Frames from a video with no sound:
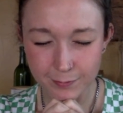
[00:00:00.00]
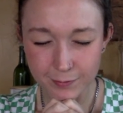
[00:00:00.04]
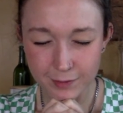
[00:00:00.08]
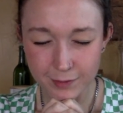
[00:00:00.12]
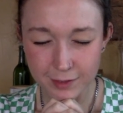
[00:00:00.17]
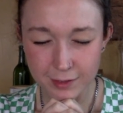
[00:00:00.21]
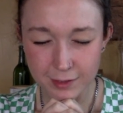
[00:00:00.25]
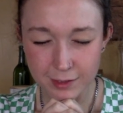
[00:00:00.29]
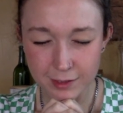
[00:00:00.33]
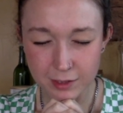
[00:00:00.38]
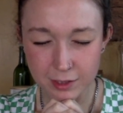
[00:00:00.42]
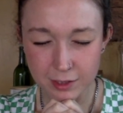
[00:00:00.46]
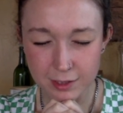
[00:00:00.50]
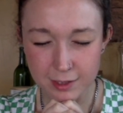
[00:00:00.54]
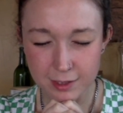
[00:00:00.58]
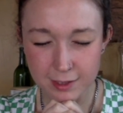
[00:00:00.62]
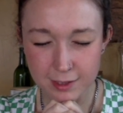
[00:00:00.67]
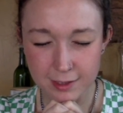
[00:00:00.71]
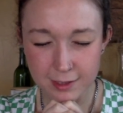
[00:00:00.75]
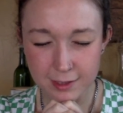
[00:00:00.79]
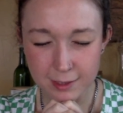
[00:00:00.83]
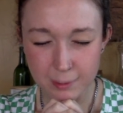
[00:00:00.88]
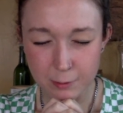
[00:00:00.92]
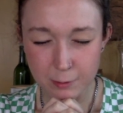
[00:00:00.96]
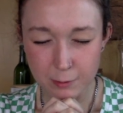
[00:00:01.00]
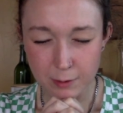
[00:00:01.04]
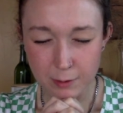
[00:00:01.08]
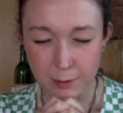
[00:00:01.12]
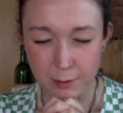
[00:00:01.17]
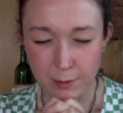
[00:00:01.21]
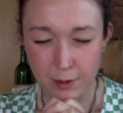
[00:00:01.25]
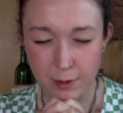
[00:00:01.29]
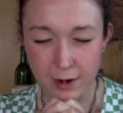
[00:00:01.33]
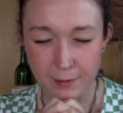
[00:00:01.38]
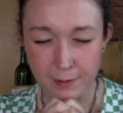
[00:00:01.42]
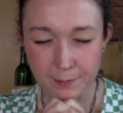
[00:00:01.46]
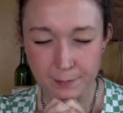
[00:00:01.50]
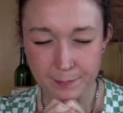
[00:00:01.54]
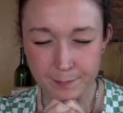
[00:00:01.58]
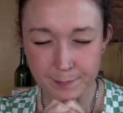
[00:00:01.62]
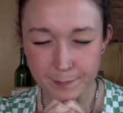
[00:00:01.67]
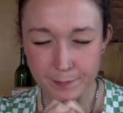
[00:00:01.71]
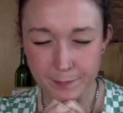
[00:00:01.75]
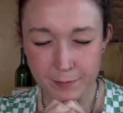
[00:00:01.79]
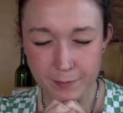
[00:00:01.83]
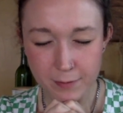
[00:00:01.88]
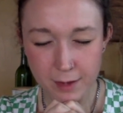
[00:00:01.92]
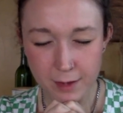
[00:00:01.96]
It's in Jesus' name that we pray.
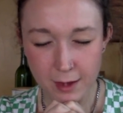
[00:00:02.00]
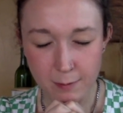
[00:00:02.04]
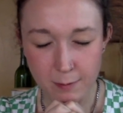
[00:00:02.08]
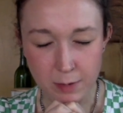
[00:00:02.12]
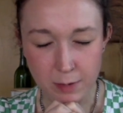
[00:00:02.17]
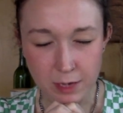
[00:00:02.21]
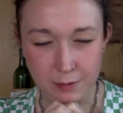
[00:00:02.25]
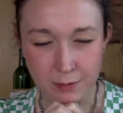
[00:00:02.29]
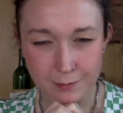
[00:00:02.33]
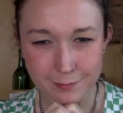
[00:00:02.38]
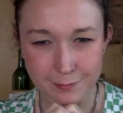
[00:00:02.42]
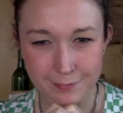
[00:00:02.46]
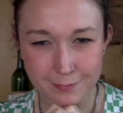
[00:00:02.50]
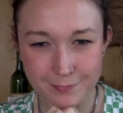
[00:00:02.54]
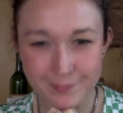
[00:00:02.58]
Amen.